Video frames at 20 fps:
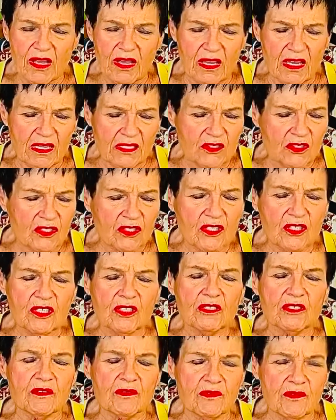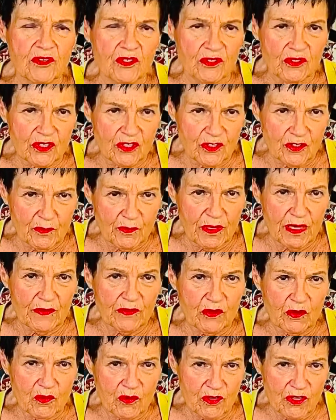It's good to feel good about
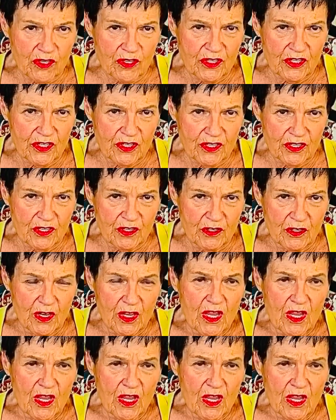the work you do.